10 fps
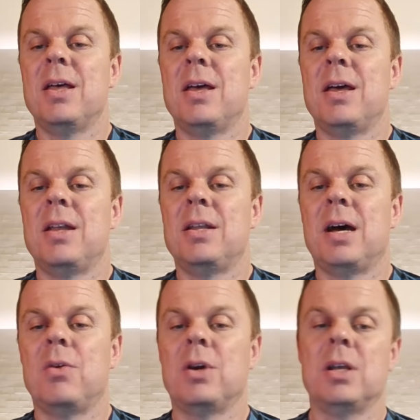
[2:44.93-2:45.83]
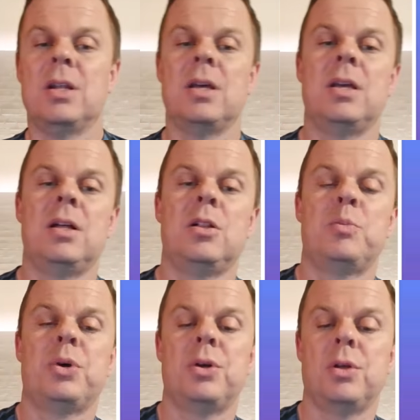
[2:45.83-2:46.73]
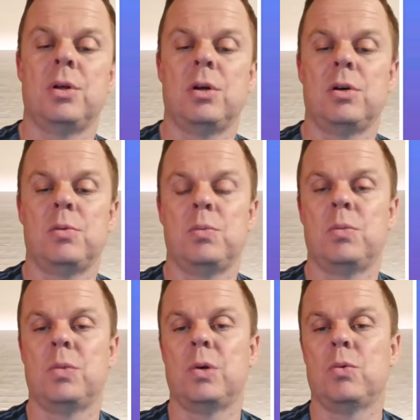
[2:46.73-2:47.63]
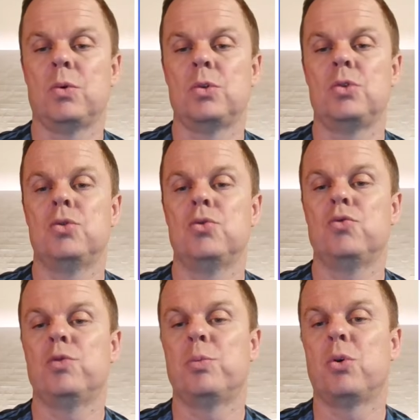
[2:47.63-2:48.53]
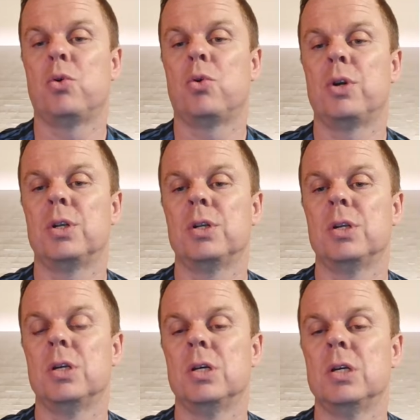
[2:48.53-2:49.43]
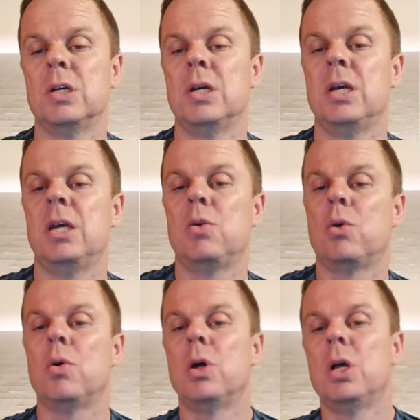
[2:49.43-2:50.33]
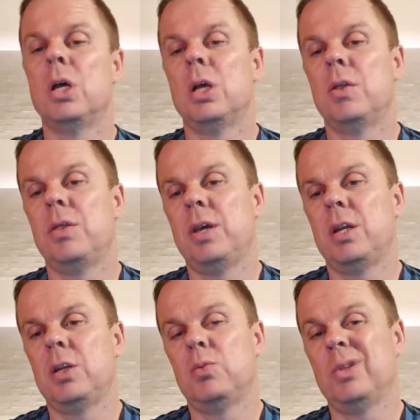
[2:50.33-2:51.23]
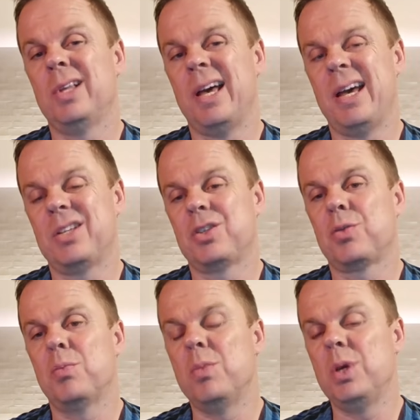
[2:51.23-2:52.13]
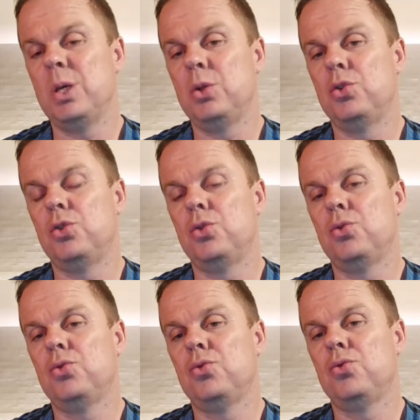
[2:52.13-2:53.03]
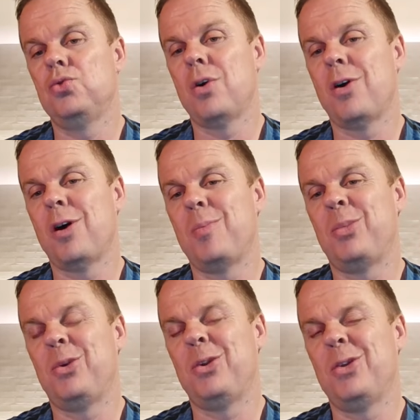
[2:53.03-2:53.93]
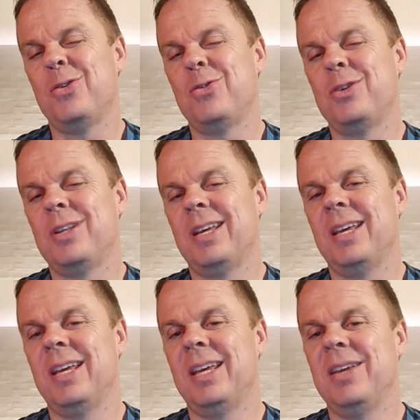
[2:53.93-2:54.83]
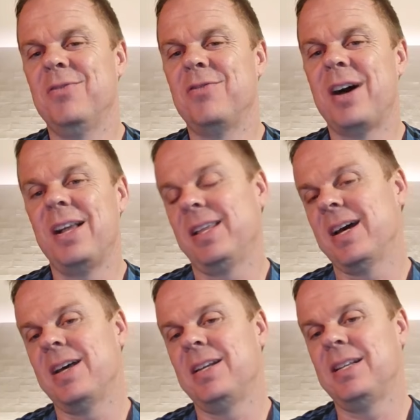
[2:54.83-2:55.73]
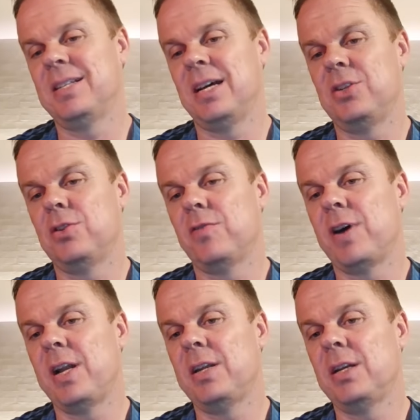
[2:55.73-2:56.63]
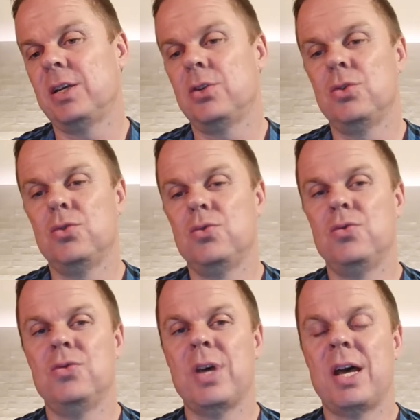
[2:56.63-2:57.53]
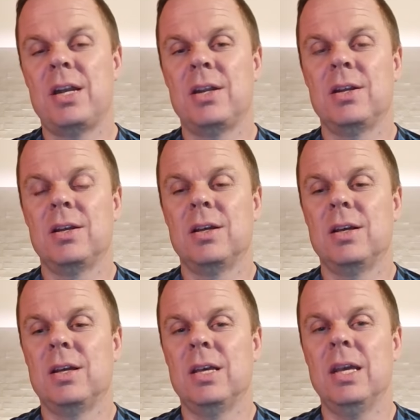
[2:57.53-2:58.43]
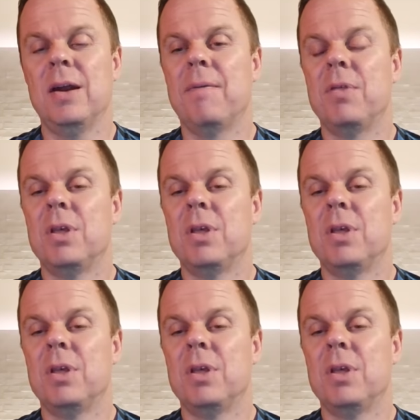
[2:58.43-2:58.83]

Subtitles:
And how can I help? I want to report an error. Then it will ask me to upload a file. Kindly attach your file, and I can do that here.